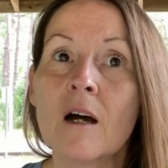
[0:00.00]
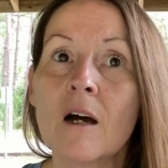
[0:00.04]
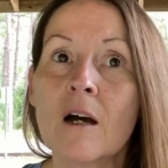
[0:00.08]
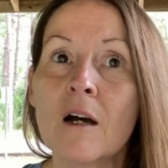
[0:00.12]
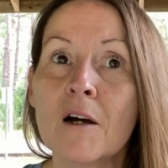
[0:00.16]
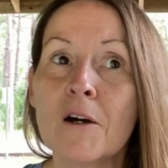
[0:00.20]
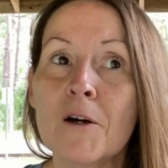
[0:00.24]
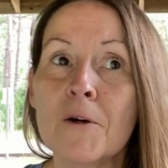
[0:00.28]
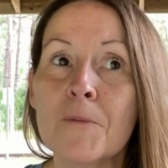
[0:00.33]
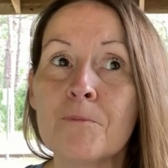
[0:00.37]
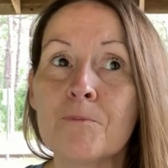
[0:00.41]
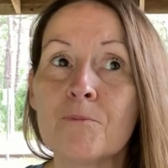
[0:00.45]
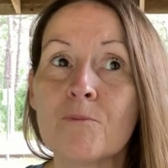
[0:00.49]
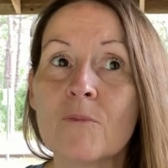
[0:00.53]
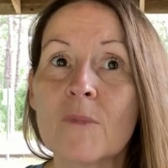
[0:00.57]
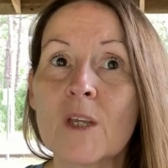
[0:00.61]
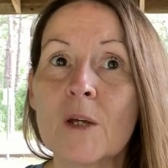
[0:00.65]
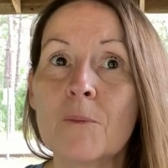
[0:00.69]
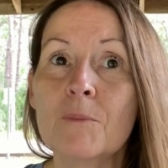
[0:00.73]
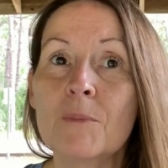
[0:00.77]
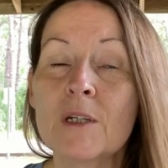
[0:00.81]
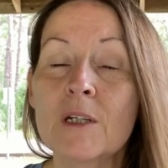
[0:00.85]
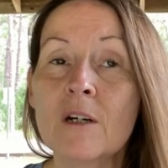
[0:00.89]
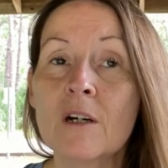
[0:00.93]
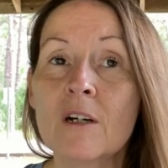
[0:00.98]
Um,
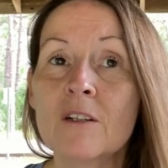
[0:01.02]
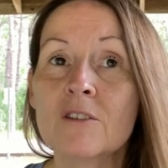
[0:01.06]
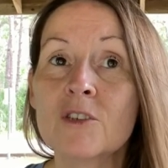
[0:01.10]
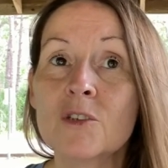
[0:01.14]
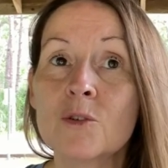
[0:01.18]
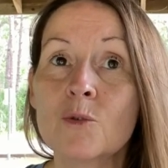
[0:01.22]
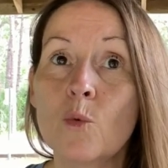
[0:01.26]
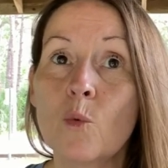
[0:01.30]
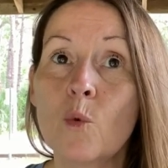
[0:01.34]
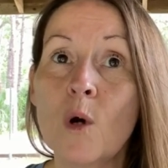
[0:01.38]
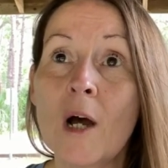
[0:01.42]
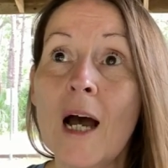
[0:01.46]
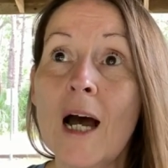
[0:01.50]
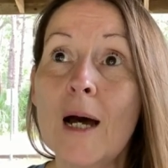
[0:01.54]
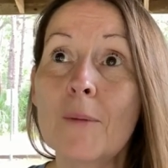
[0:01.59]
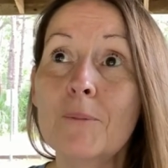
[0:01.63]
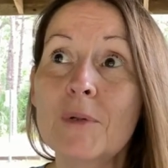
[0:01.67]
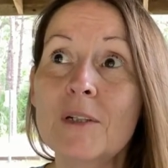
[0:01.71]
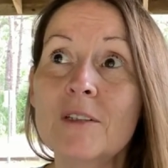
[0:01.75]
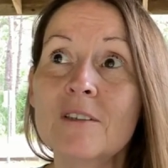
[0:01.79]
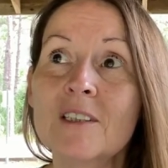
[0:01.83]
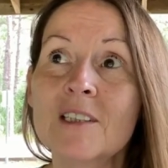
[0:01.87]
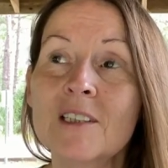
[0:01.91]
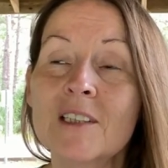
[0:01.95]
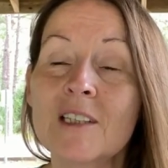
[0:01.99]
because what
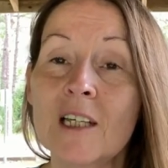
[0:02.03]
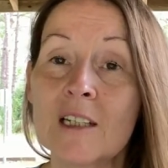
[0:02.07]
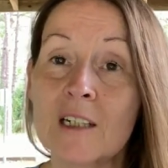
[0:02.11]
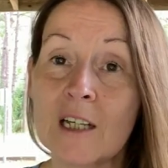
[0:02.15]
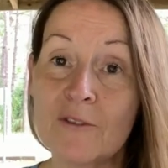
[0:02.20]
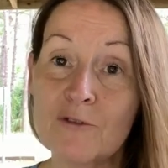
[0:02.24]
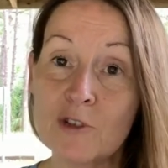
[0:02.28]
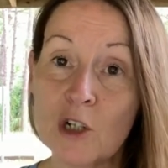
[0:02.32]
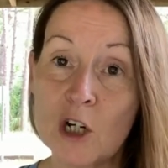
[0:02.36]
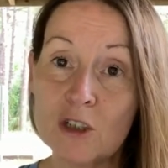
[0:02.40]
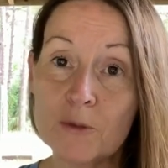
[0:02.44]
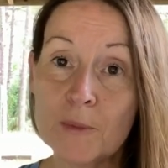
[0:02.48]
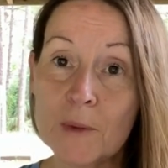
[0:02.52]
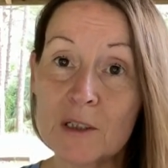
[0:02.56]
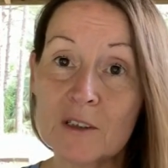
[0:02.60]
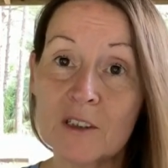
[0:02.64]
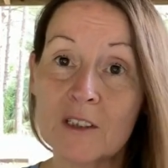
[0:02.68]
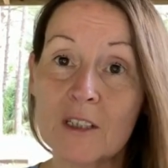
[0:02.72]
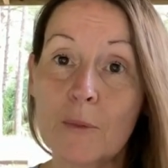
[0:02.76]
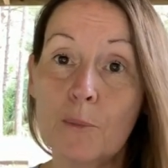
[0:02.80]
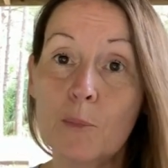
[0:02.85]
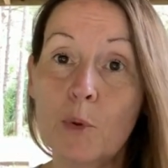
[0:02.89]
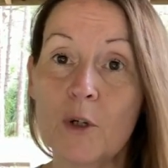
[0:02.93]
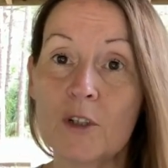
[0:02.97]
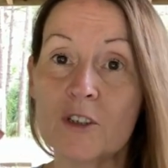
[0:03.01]
happens, and I've talked about
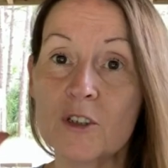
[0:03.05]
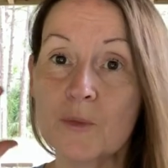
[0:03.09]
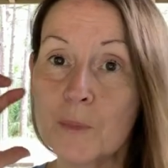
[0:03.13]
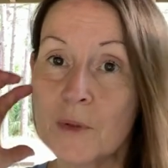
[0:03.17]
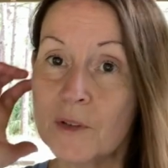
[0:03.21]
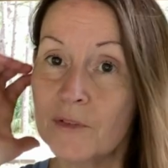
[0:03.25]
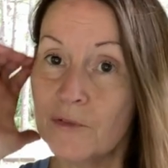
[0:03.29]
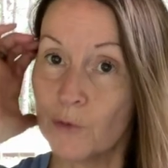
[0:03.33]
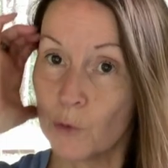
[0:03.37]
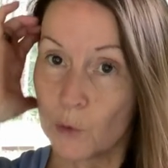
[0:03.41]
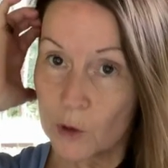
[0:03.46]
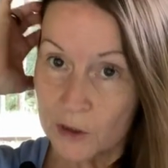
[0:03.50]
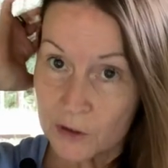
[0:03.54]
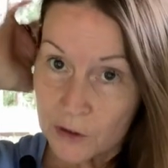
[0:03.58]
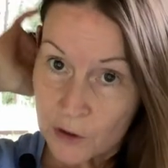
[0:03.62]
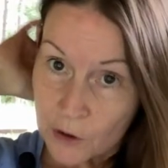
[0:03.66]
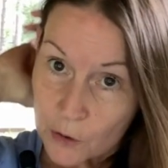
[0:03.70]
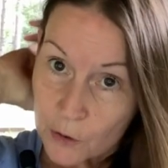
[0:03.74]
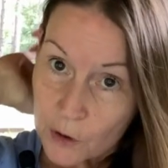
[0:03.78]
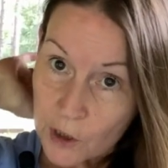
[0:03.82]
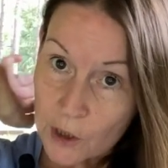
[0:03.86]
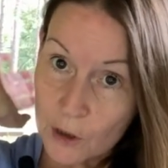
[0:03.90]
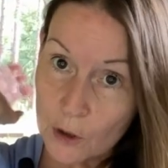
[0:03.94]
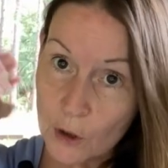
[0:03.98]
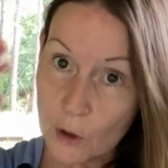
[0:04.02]
set points before, so
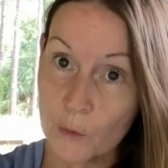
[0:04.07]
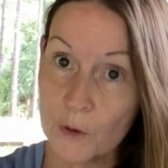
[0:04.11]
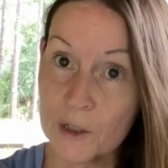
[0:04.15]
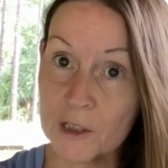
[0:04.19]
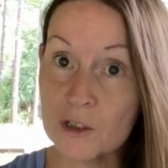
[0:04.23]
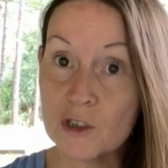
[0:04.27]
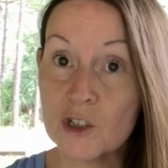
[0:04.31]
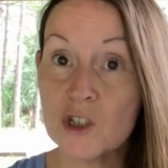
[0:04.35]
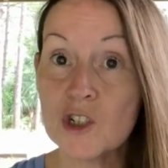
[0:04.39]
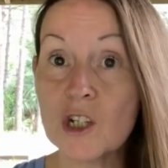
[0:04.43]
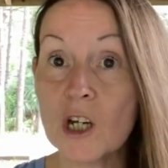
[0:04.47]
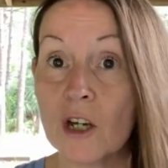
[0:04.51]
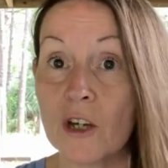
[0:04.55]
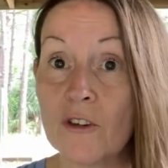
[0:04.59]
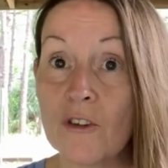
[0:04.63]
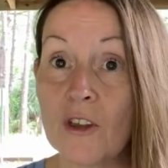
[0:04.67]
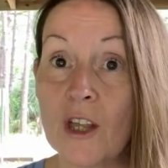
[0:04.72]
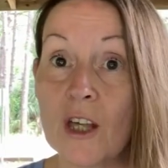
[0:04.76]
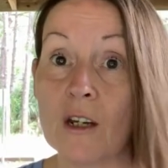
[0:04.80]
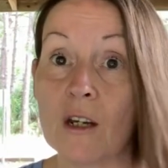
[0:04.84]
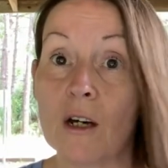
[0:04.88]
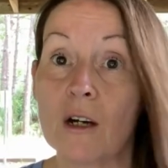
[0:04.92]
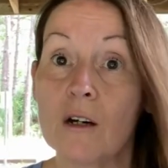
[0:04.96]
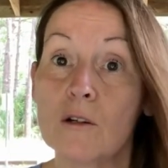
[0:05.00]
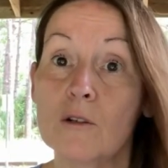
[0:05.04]
you can always check
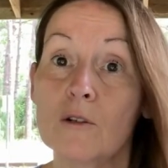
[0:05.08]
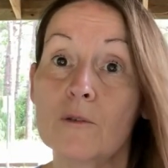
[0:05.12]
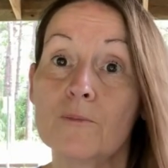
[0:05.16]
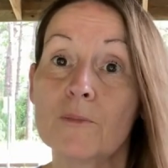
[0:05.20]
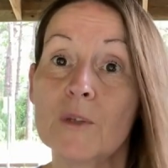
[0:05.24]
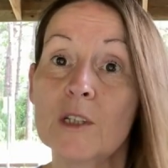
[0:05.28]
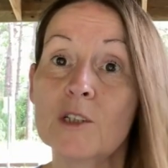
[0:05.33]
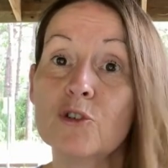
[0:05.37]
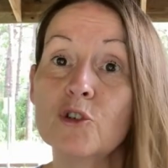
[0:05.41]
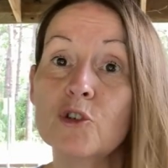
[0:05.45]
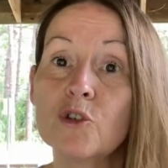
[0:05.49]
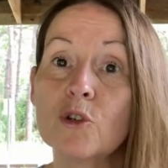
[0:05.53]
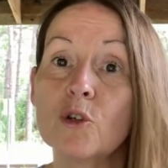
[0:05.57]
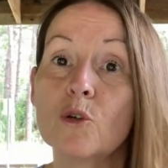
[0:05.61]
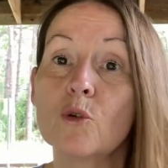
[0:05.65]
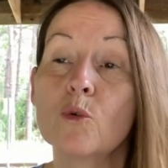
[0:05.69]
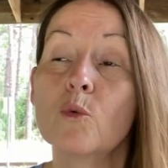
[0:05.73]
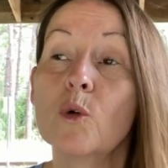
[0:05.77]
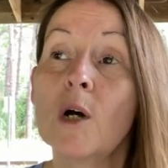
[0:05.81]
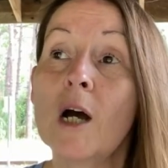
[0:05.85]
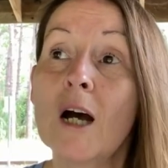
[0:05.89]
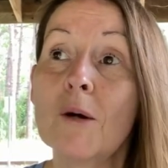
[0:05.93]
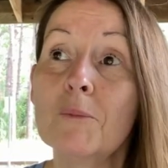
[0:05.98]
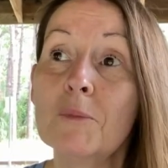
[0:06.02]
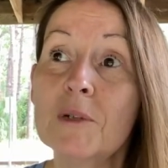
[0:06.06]
that out. And so
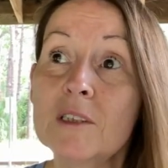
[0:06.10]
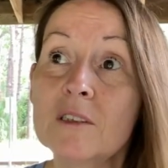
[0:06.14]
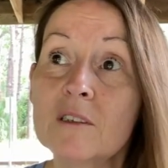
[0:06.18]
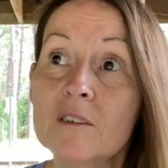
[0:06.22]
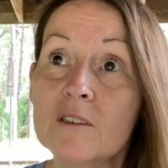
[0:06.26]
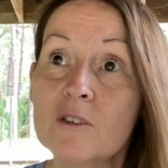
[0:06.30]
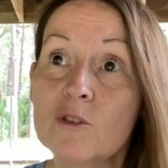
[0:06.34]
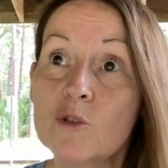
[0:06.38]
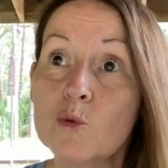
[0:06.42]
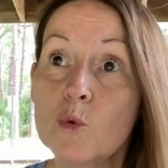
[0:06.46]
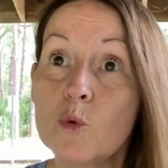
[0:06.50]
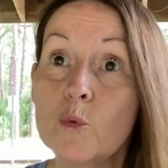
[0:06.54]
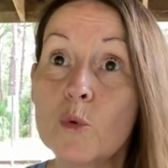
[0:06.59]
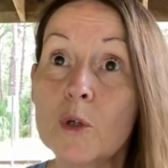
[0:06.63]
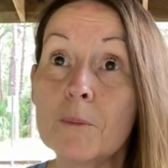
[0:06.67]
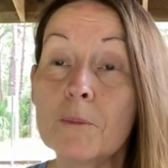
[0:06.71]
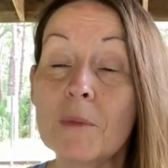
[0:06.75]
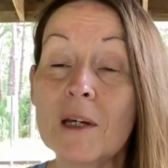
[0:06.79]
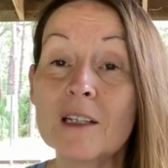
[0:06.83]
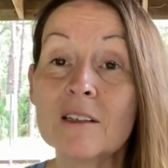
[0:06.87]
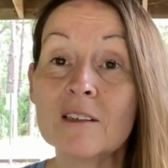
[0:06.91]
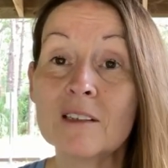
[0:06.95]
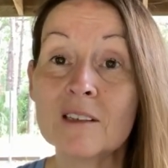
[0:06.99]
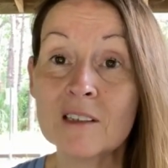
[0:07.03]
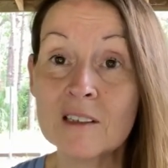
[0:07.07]
what happens is when we
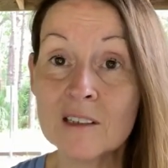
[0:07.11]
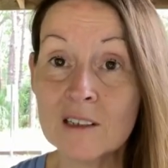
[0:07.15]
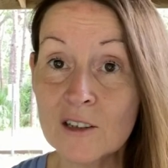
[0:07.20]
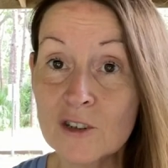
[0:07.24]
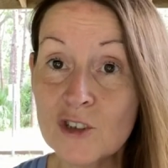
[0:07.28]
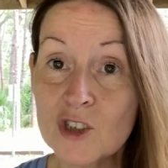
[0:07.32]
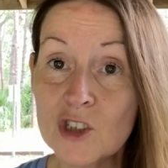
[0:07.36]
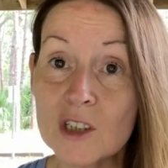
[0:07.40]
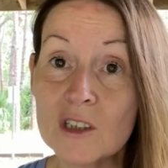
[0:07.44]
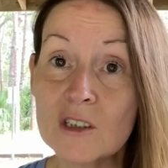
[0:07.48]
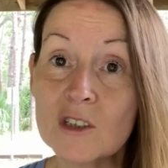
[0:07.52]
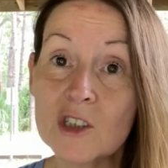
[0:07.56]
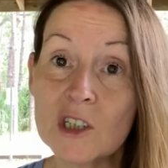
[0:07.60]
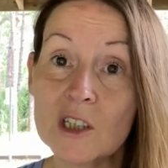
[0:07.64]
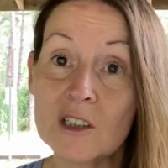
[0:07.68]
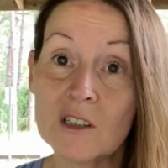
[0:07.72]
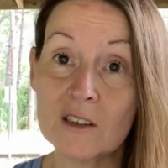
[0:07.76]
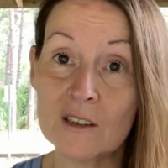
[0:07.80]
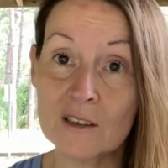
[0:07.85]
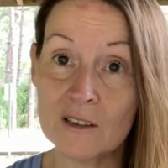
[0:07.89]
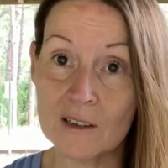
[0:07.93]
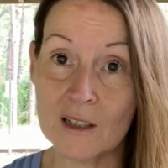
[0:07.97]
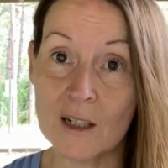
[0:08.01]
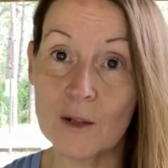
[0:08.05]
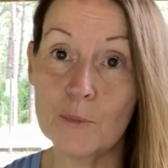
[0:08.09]
make decisions, it's
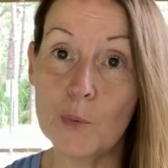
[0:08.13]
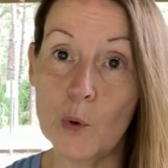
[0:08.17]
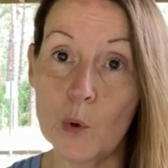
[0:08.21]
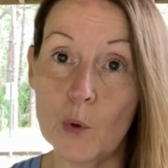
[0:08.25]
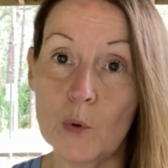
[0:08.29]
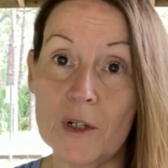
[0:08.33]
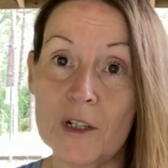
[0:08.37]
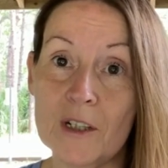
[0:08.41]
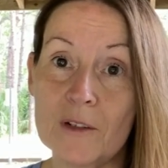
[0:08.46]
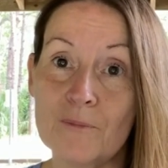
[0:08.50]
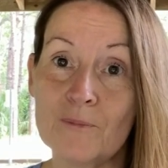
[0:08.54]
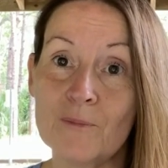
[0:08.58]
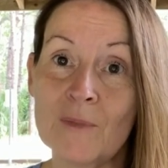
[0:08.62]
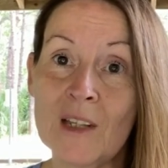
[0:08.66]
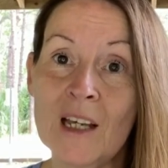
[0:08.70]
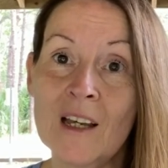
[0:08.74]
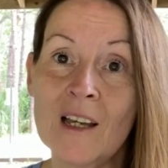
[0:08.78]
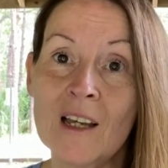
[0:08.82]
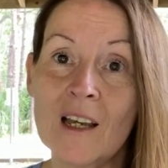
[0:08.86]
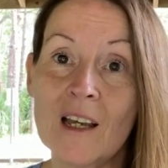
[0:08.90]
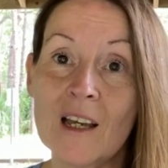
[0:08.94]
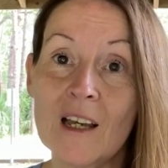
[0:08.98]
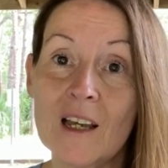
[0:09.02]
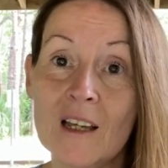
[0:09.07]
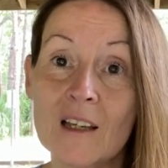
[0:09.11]
a set point,
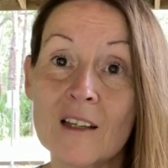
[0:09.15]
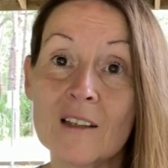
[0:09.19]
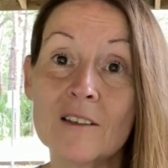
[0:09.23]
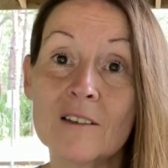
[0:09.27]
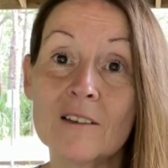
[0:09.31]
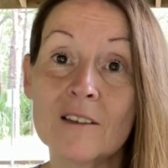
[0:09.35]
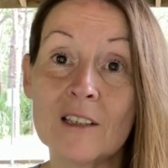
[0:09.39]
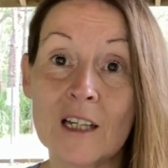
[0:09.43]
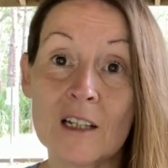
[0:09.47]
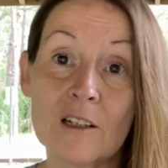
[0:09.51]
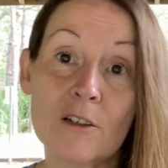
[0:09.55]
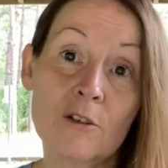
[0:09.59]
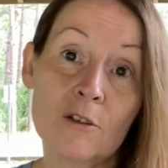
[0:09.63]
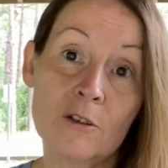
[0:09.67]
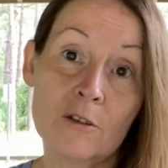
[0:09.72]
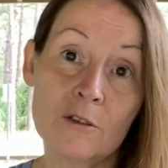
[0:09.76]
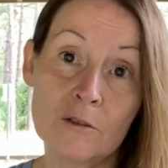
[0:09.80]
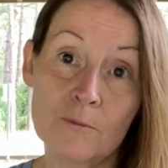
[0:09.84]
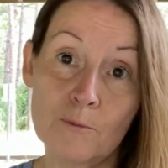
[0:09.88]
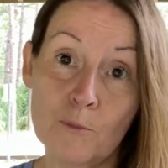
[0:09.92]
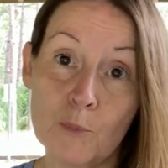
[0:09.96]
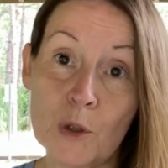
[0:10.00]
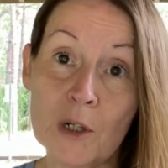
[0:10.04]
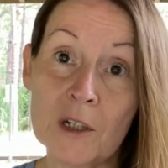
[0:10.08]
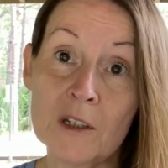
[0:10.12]
and that
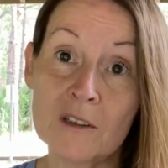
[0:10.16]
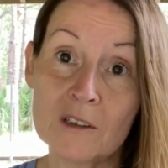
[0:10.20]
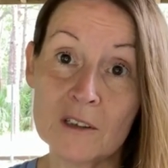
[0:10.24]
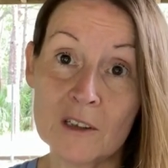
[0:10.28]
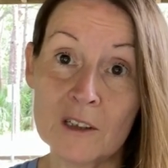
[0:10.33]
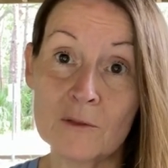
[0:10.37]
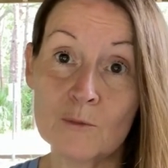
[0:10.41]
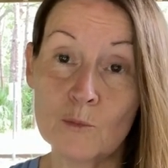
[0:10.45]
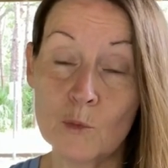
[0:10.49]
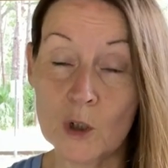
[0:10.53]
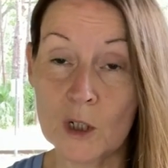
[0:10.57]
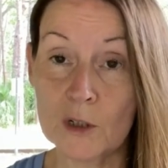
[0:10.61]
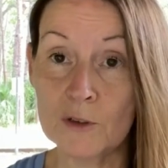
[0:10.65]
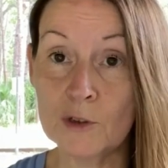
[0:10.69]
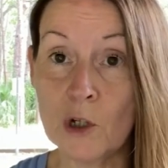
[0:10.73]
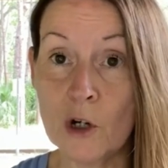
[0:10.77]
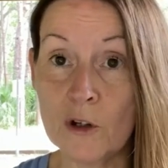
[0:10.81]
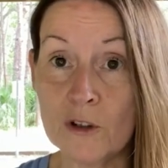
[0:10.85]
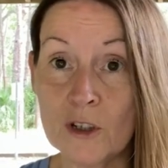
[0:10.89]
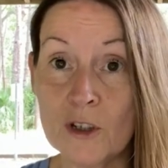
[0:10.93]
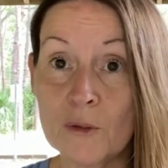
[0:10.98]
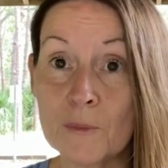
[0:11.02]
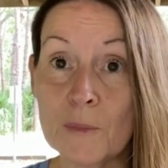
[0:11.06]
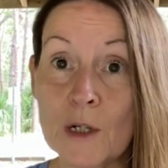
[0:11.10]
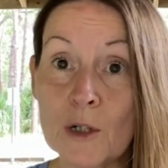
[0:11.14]
brings in what I was talking